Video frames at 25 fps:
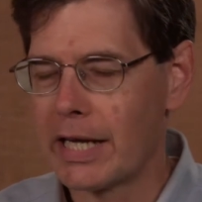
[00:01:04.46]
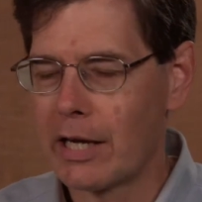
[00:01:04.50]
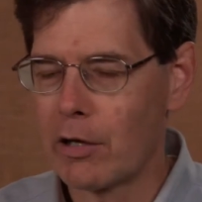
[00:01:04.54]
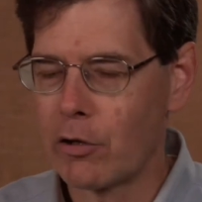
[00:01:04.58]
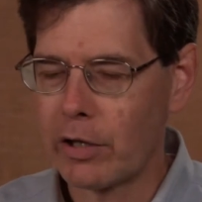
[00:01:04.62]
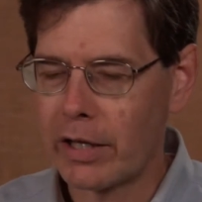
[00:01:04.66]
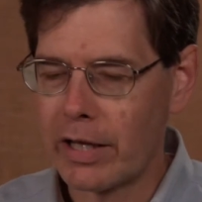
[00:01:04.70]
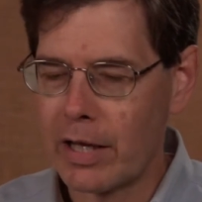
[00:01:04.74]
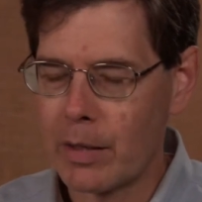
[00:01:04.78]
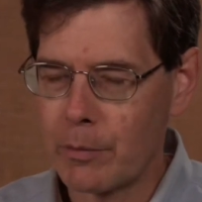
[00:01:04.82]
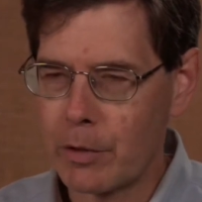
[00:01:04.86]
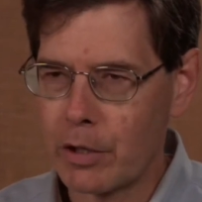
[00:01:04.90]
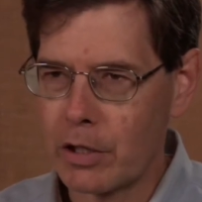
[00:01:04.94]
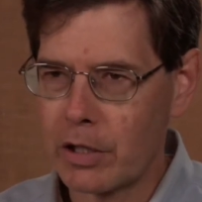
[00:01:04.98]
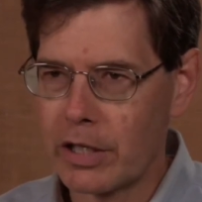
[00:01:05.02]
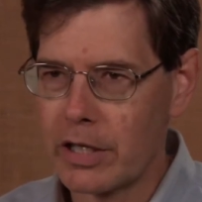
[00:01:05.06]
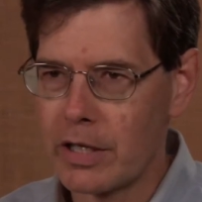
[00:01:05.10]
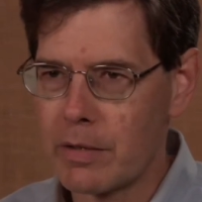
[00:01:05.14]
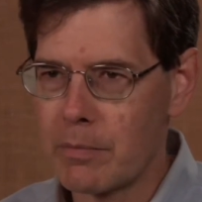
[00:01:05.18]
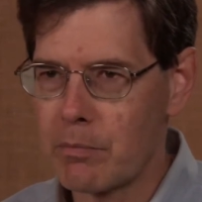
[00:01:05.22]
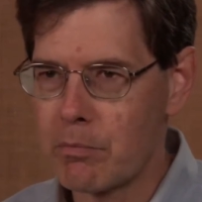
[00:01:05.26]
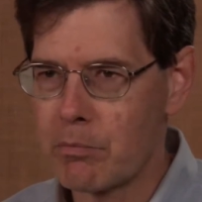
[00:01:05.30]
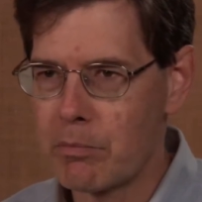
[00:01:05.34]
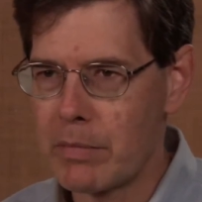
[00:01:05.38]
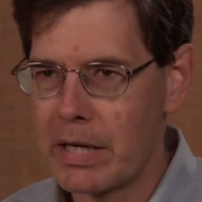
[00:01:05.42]
and
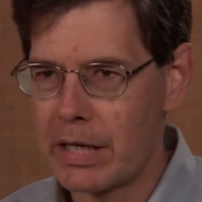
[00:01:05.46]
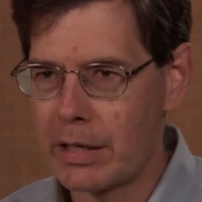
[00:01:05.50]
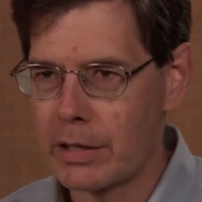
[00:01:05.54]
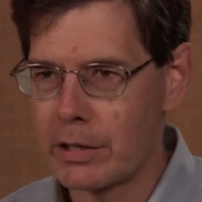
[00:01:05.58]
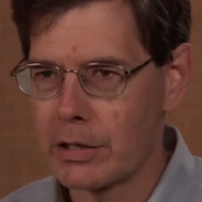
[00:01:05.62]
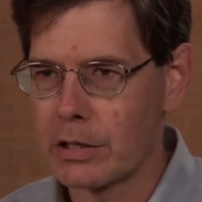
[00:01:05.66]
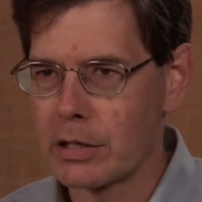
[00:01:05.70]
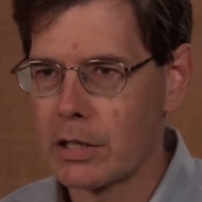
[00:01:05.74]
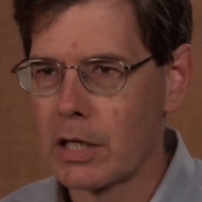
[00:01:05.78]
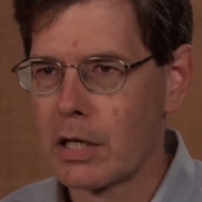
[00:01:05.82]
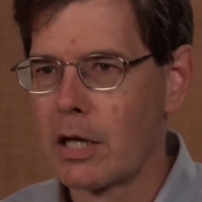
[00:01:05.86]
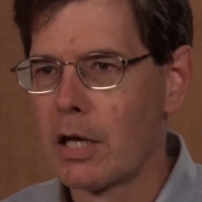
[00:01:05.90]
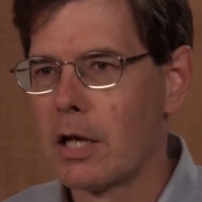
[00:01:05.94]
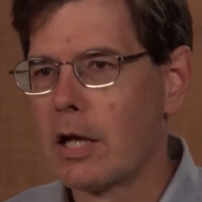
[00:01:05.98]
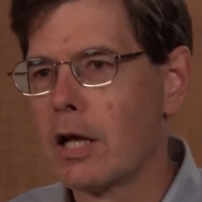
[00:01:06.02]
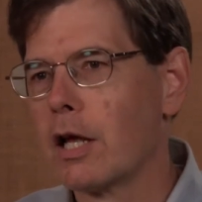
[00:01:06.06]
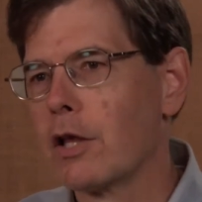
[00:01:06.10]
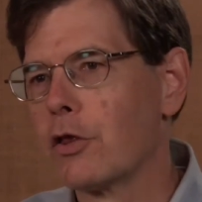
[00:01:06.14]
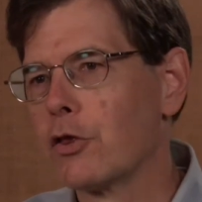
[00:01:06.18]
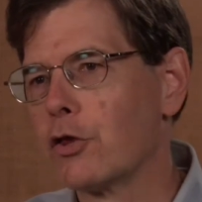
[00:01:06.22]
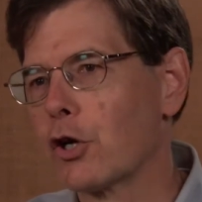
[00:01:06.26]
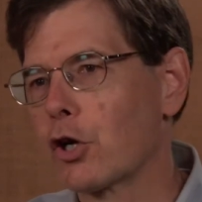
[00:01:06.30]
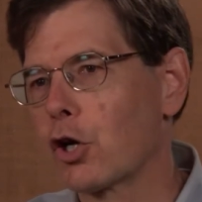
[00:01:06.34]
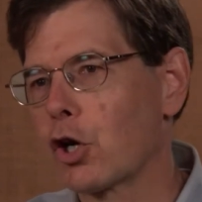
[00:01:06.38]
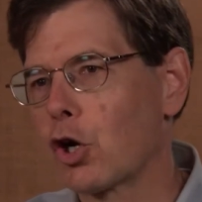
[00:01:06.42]
alchemically mix
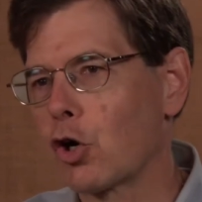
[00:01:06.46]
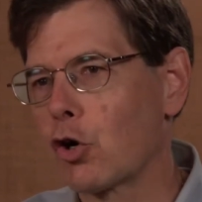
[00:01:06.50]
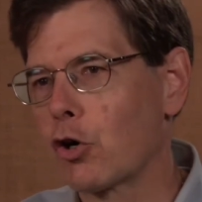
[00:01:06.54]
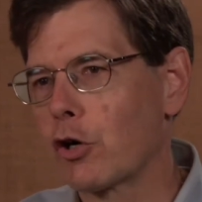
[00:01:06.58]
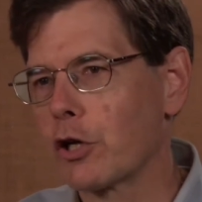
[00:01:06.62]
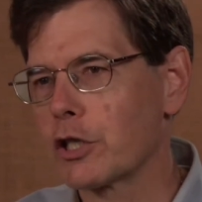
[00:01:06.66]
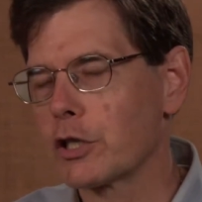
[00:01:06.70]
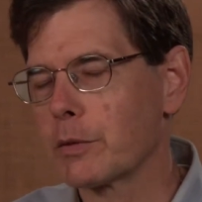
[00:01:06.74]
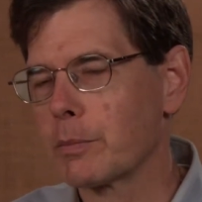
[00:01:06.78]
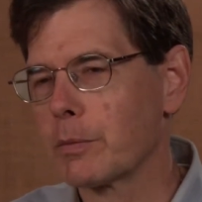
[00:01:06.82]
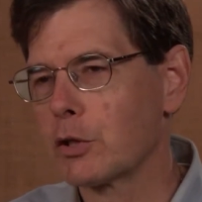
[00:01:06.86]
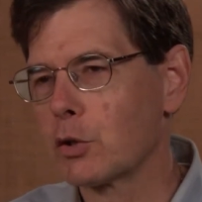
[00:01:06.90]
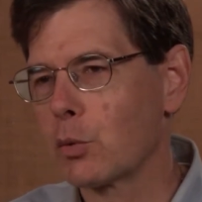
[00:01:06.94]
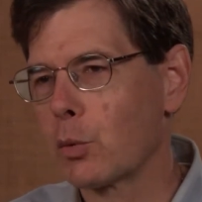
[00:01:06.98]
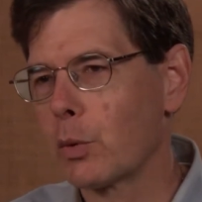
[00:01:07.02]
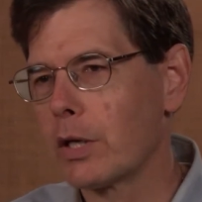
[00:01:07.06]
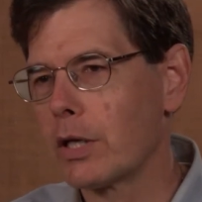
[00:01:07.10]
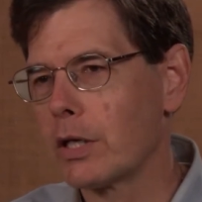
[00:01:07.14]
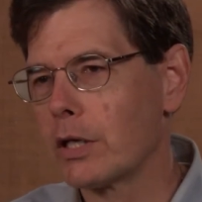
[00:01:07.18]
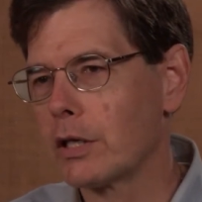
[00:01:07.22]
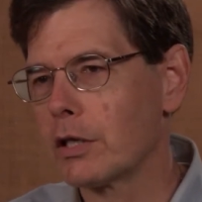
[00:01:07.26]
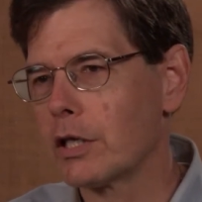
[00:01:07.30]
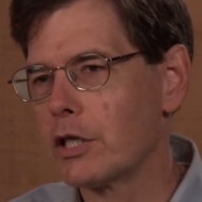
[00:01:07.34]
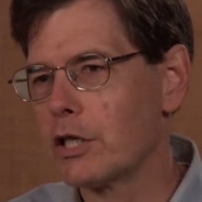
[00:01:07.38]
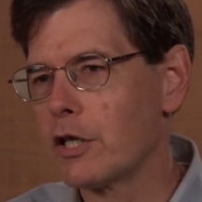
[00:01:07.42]
the currents
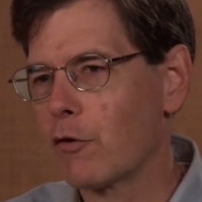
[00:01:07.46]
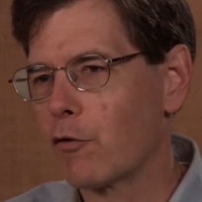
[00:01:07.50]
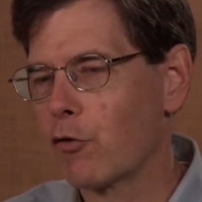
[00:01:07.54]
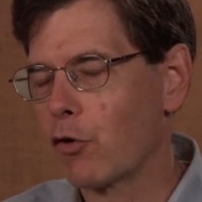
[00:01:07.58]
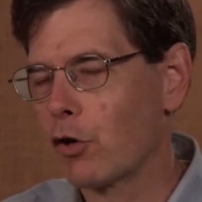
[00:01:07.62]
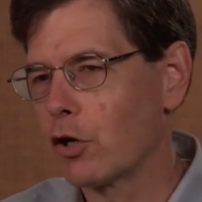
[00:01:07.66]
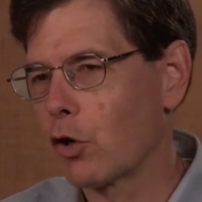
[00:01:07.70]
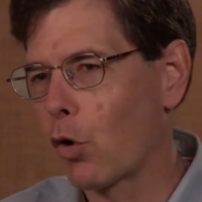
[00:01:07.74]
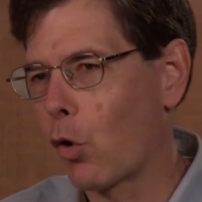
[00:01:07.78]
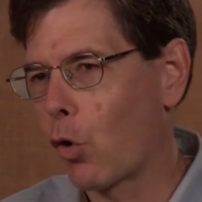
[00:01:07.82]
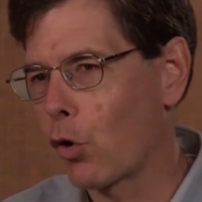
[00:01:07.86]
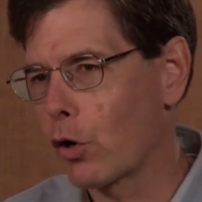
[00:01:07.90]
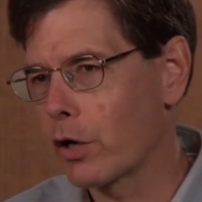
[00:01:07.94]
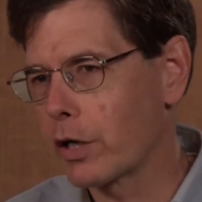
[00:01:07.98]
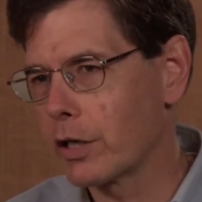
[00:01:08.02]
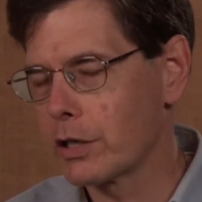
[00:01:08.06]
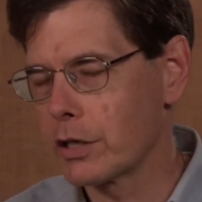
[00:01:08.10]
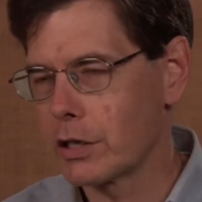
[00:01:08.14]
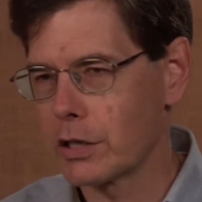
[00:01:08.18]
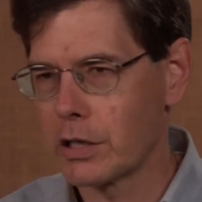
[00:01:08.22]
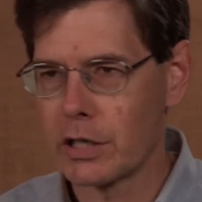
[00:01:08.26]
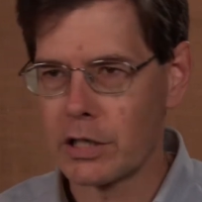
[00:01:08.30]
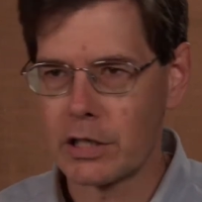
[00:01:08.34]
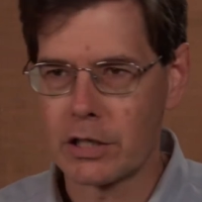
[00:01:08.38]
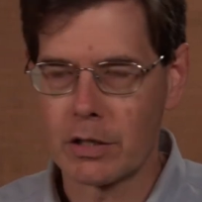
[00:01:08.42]
between the different organ
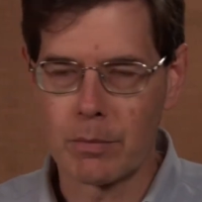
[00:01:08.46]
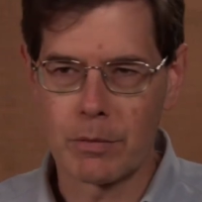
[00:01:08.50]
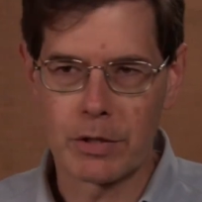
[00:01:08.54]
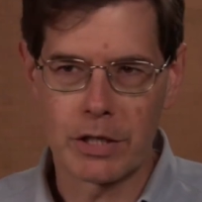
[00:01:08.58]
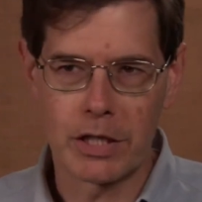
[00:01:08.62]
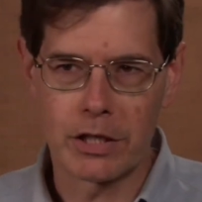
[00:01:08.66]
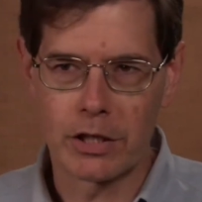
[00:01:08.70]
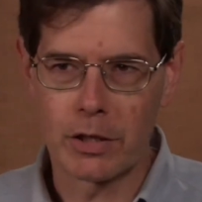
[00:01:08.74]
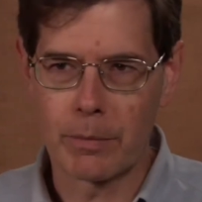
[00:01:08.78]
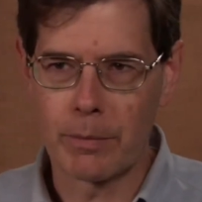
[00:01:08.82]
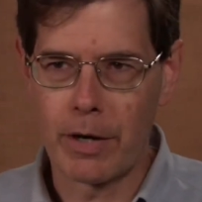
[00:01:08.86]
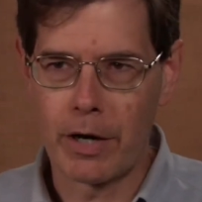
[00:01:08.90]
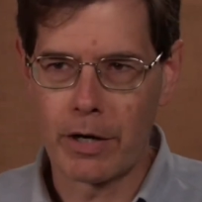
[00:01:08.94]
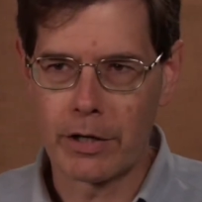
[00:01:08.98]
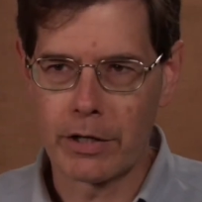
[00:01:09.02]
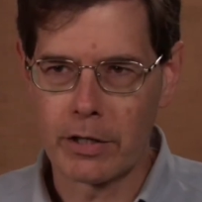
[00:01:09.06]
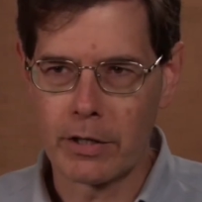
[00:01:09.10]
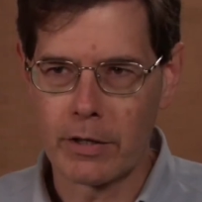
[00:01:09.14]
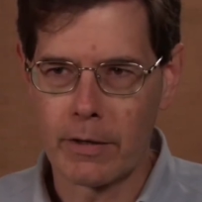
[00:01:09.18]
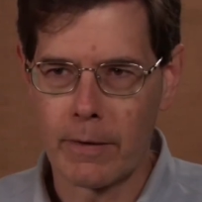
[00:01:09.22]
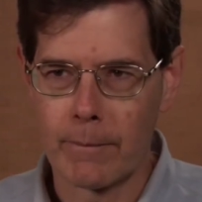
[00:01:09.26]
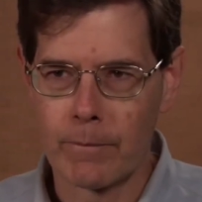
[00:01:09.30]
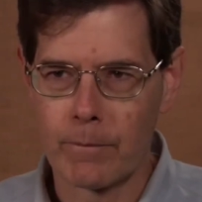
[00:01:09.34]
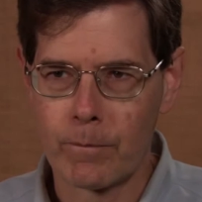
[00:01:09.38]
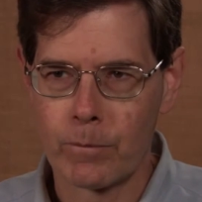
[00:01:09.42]
systems in the
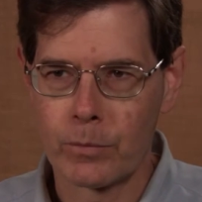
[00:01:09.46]
body.